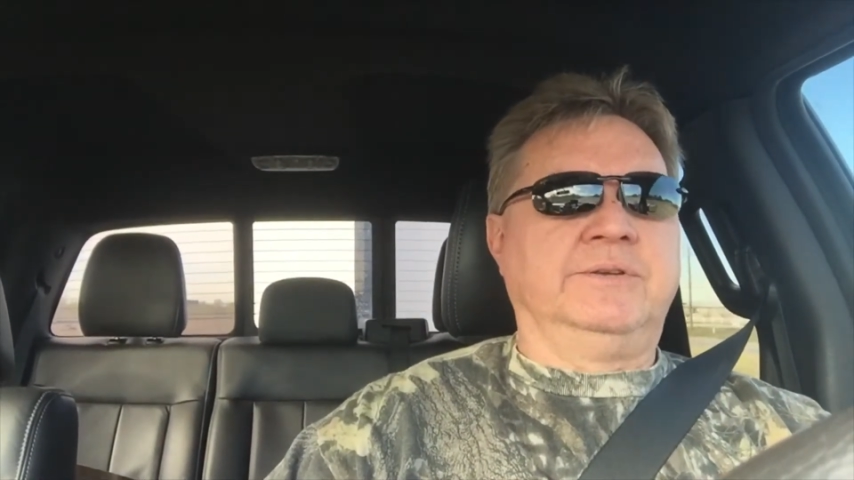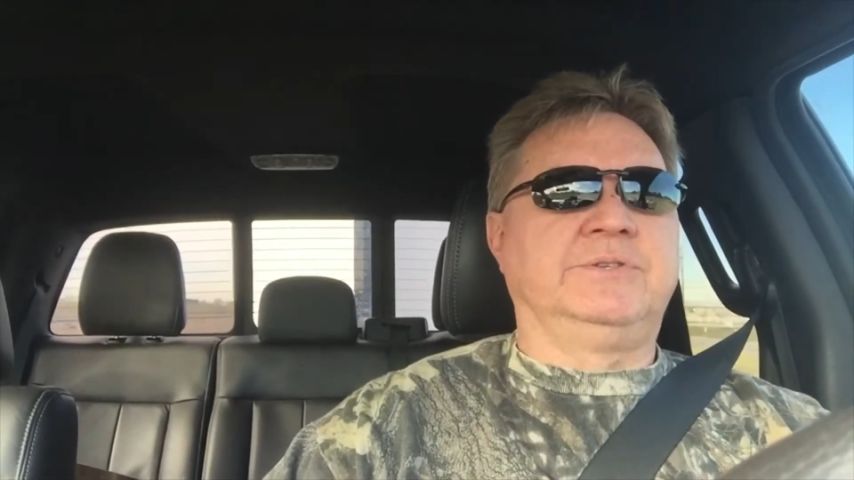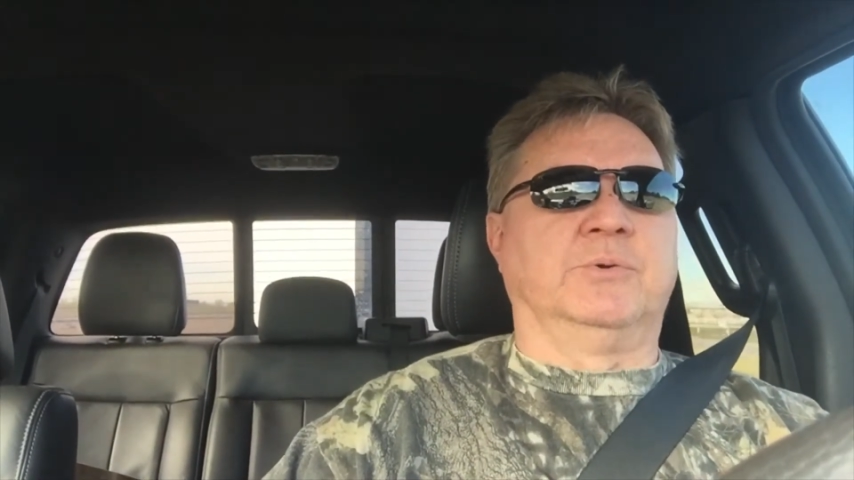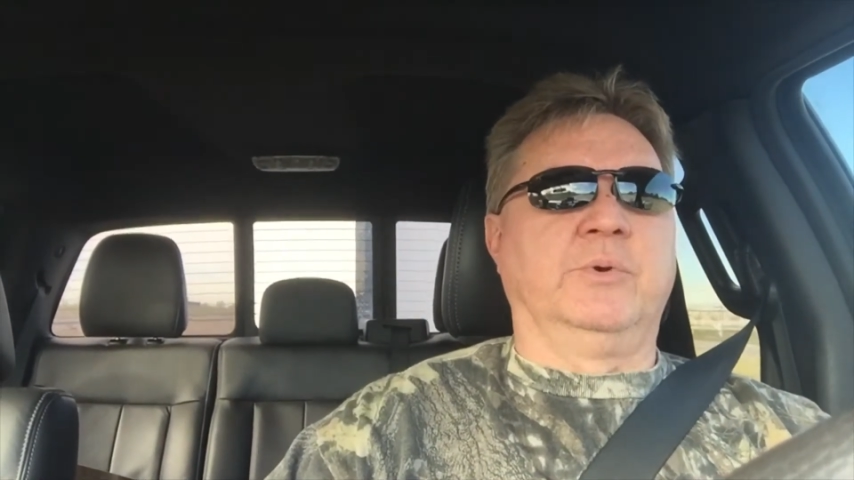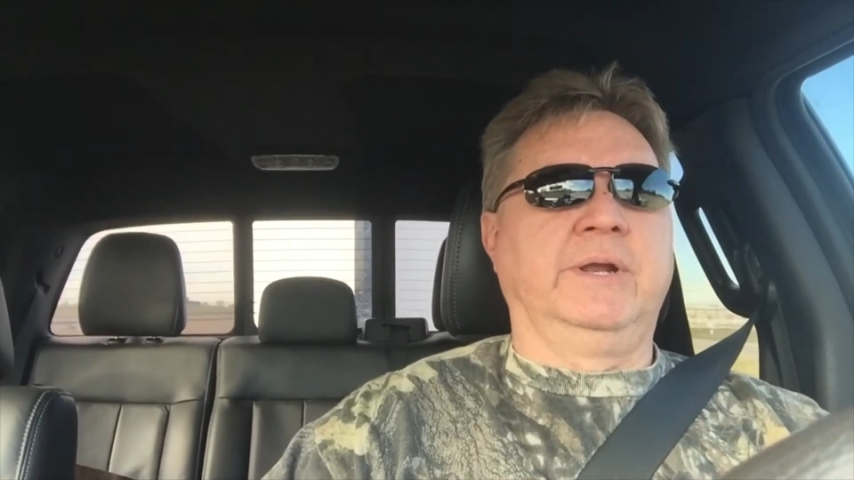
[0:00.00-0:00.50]

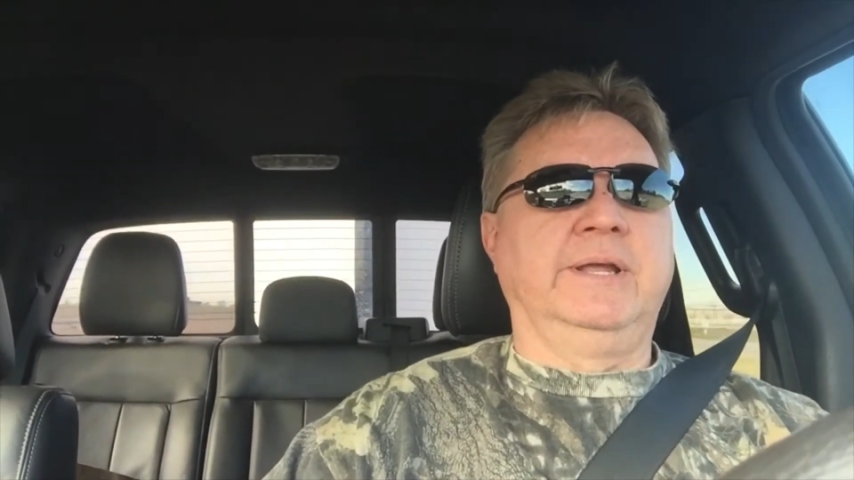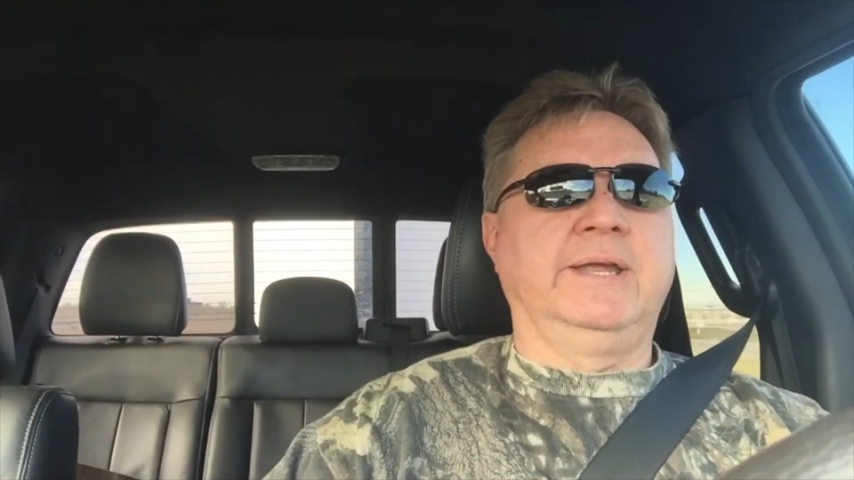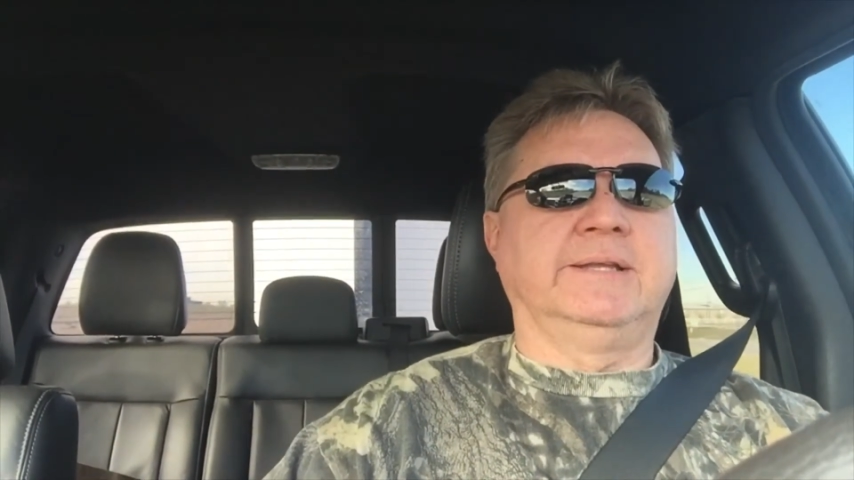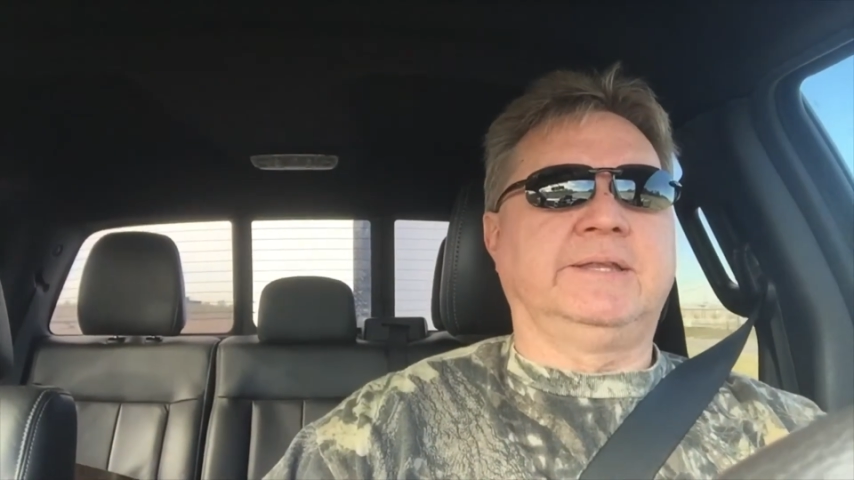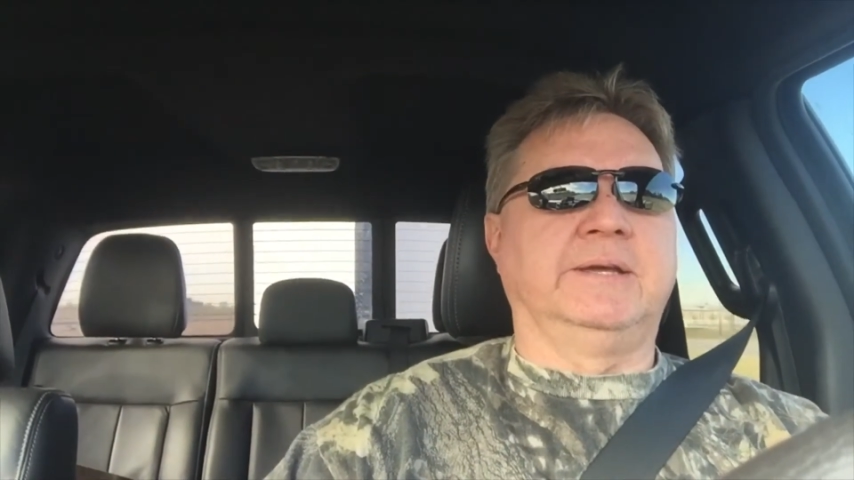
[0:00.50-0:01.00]
to really
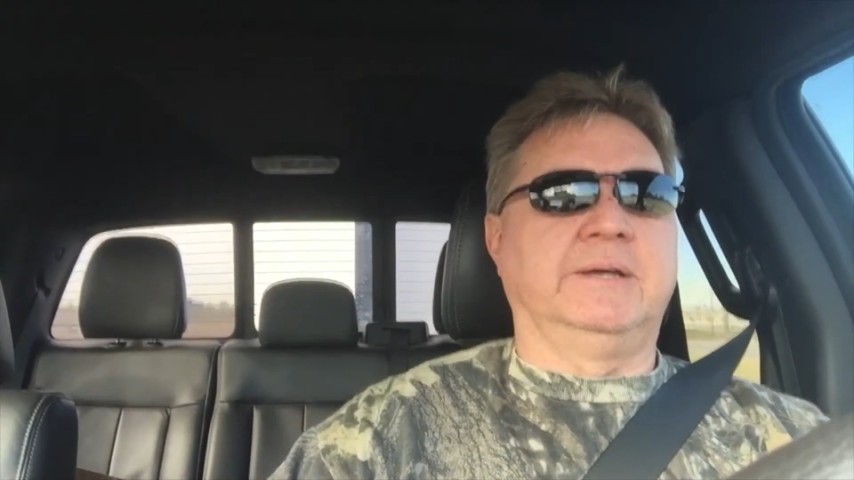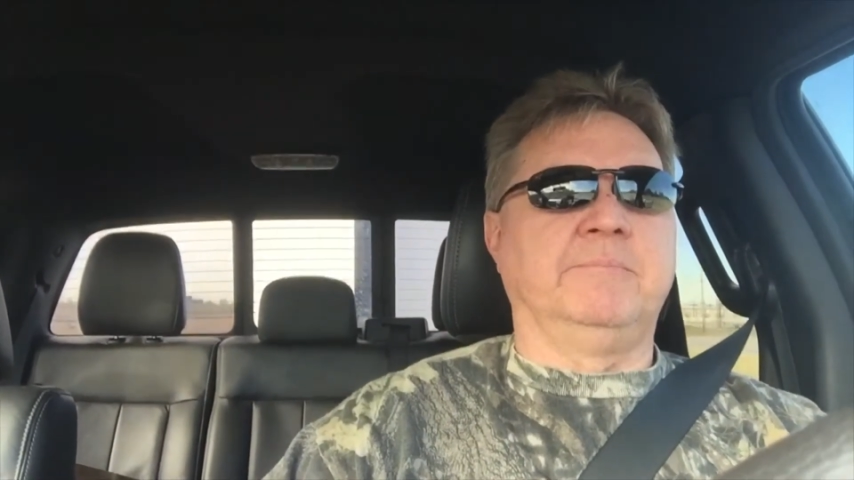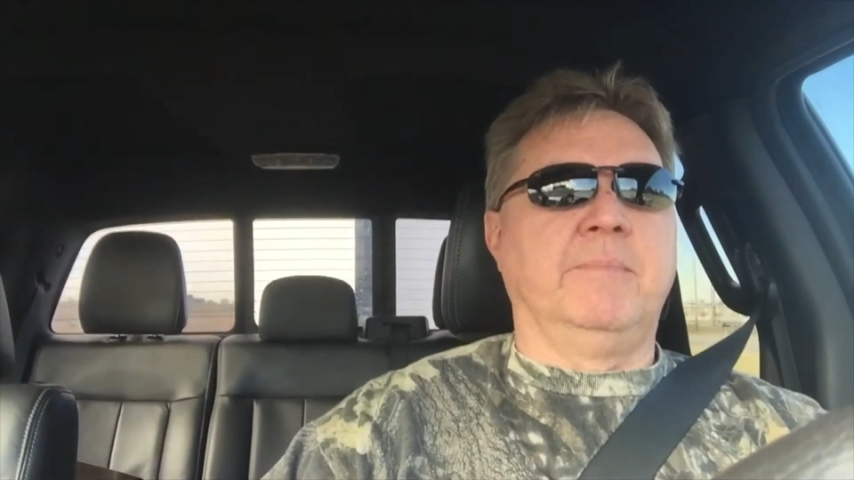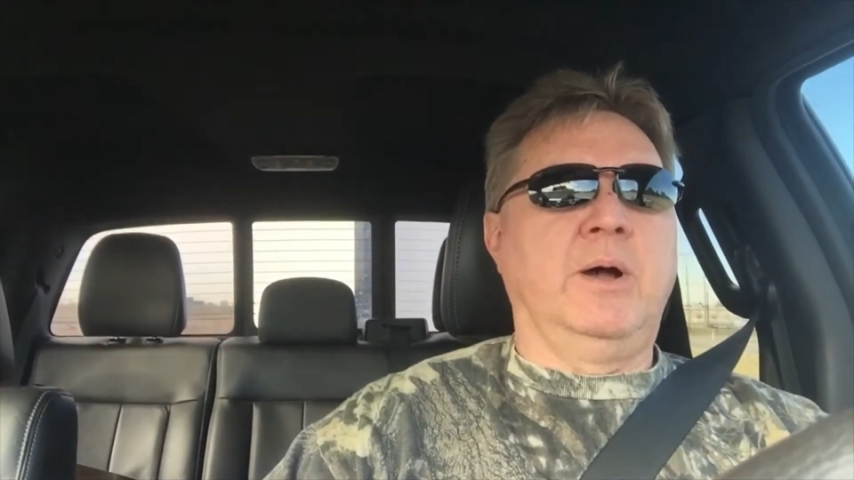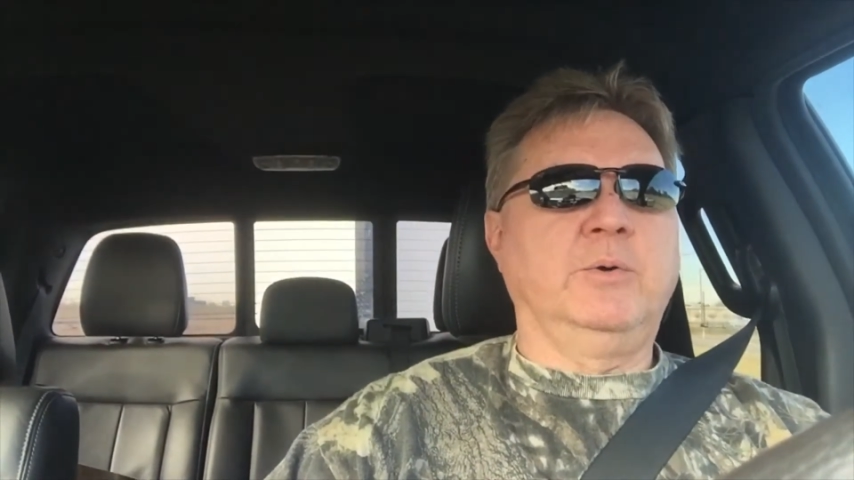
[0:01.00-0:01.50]
get the
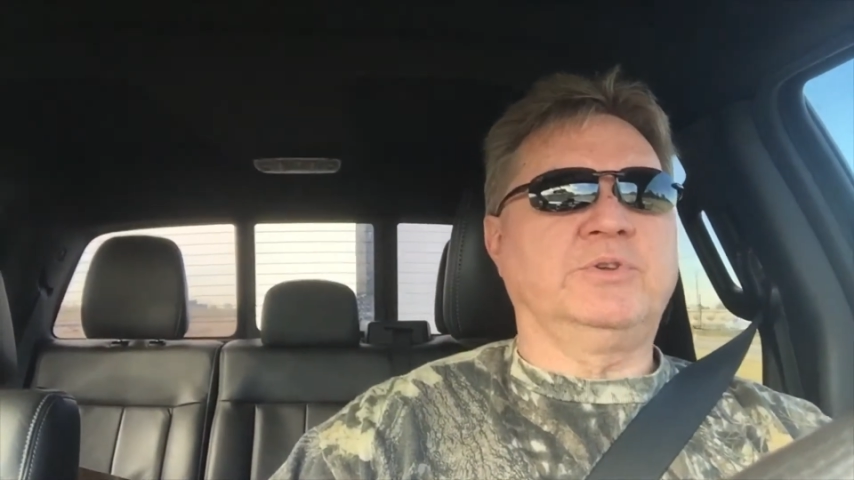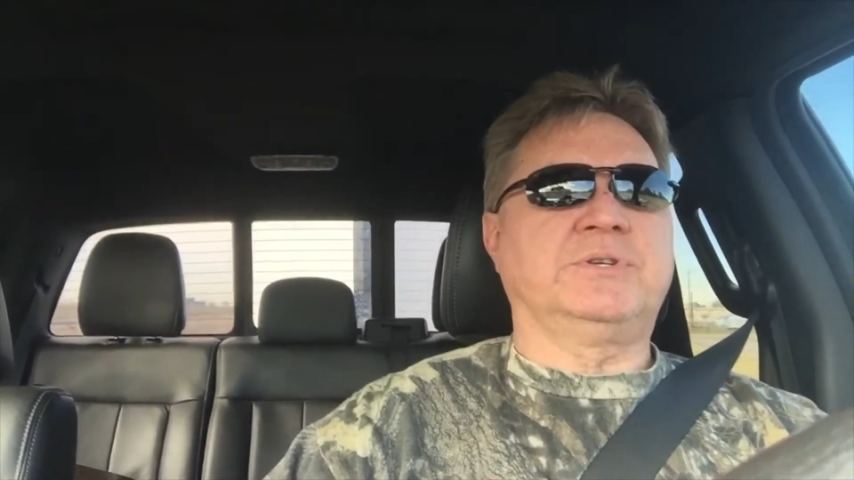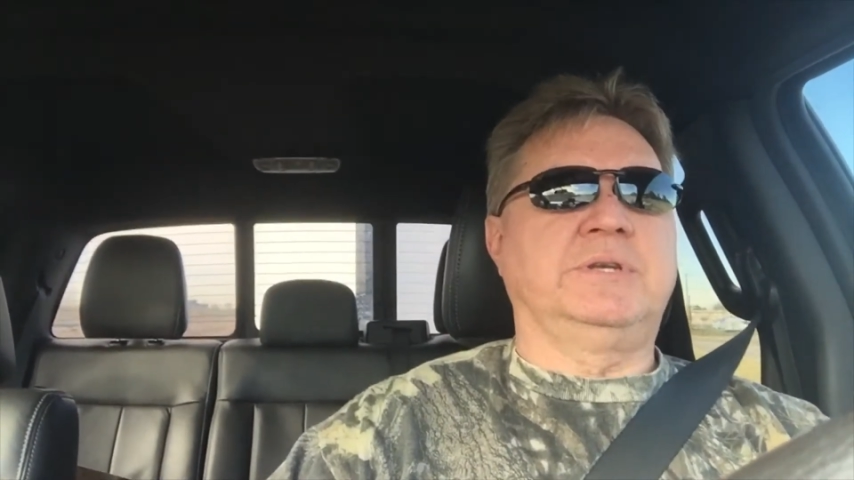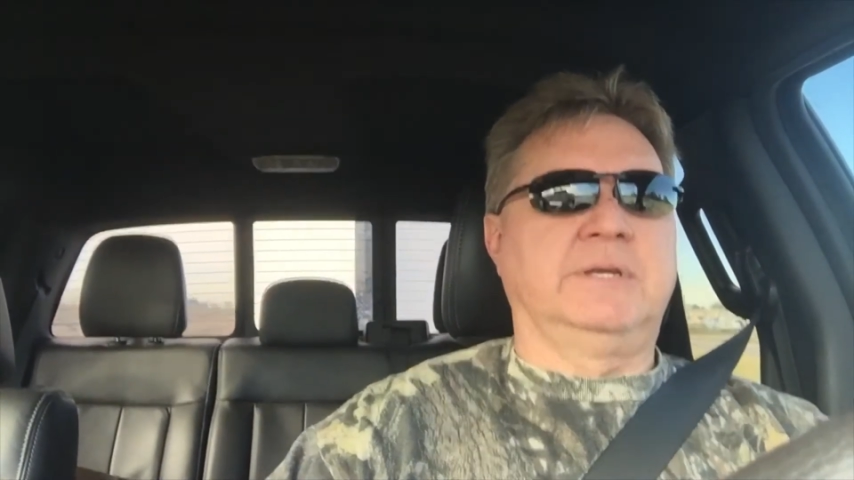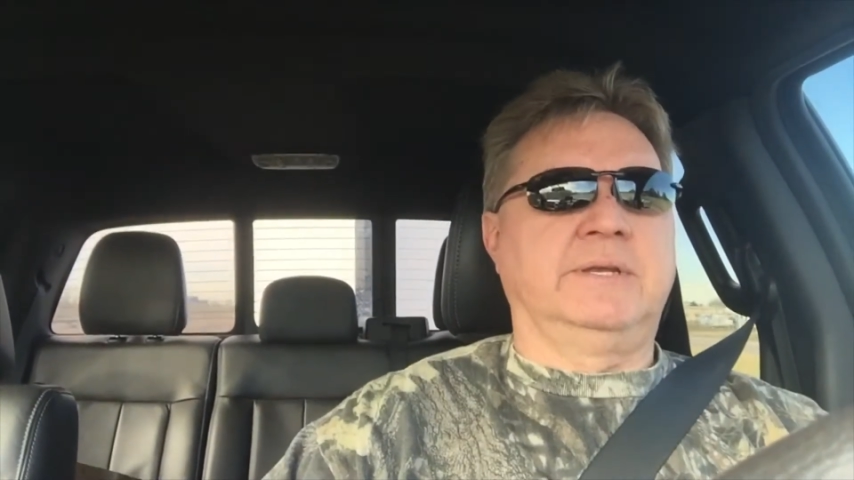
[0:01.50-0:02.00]

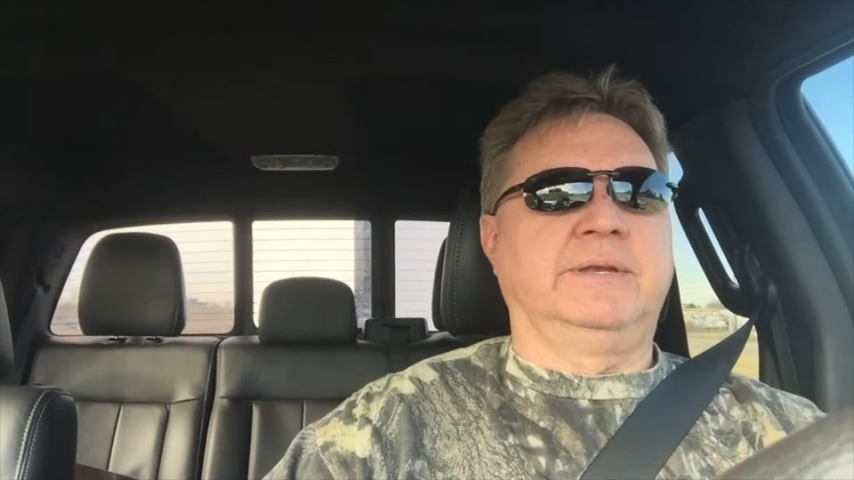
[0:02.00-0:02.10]
most